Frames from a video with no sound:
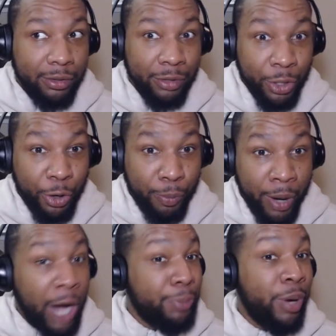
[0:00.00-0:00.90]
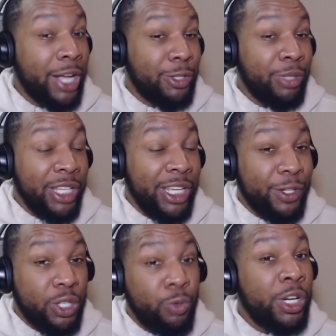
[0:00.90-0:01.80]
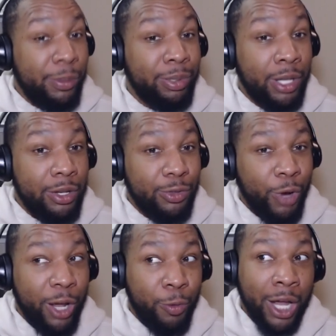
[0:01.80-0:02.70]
you know, possibly even 20 plus, right?